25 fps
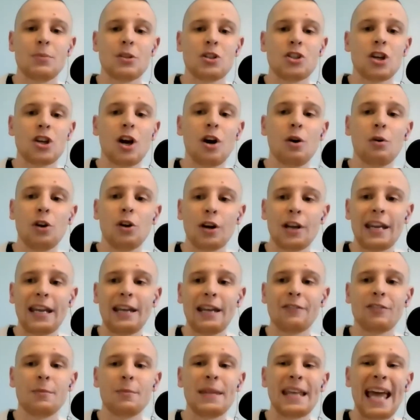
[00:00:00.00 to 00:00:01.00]
But Joe, looking
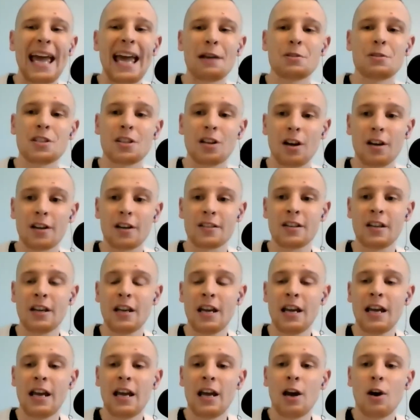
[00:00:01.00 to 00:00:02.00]
in from the outside,
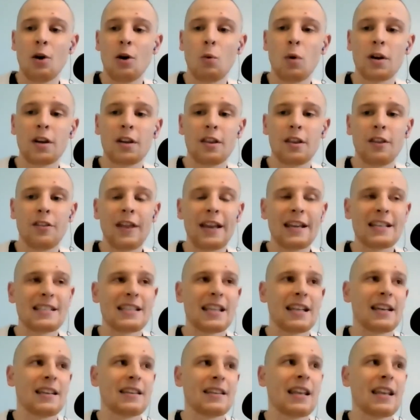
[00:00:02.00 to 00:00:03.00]
what are the things
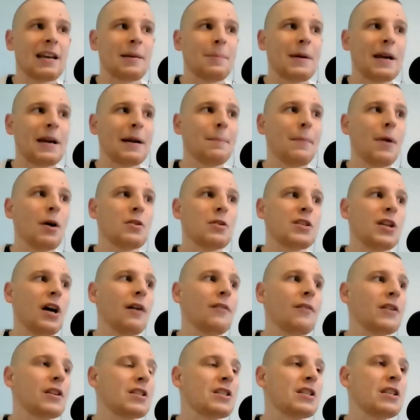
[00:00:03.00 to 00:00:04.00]
that appear most
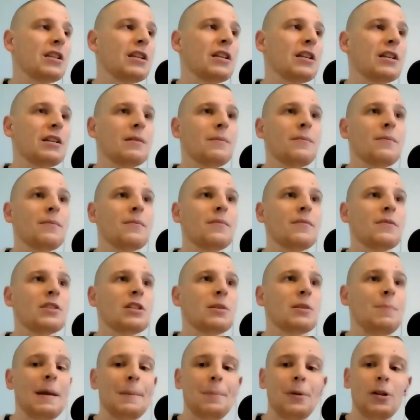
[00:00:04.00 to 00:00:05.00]
obvious to
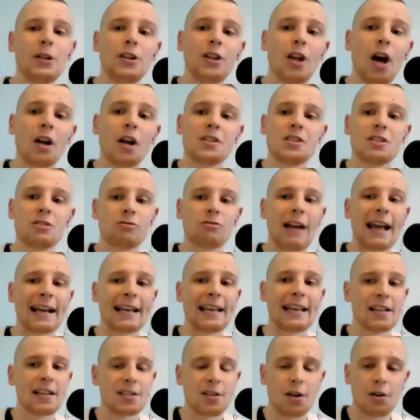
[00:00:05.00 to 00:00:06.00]
people not
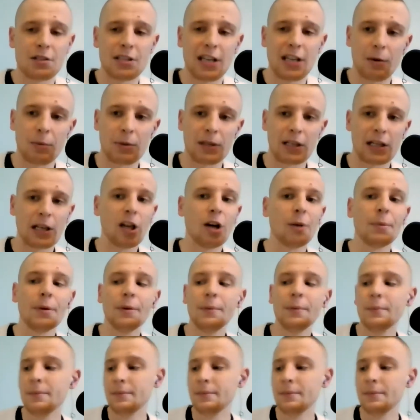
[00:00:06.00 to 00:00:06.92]
directly associated with the club?